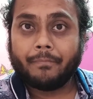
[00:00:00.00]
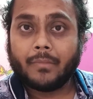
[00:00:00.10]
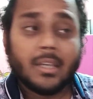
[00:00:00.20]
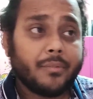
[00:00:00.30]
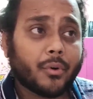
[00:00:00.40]

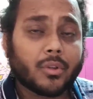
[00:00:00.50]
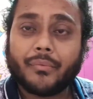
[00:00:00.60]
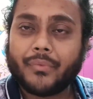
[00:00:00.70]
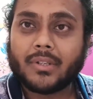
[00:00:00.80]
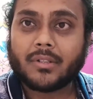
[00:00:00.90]
He, for the
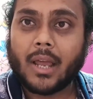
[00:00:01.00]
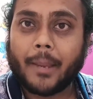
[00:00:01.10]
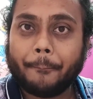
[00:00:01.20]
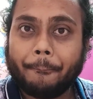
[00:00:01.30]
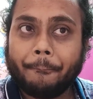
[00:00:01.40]
first
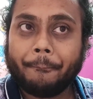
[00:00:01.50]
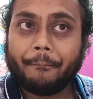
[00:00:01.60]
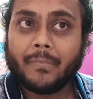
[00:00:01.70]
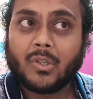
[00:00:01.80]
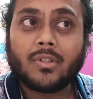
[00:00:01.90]
time,
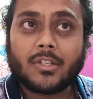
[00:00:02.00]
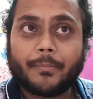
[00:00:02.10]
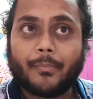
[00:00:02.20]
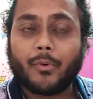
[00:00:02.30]
to just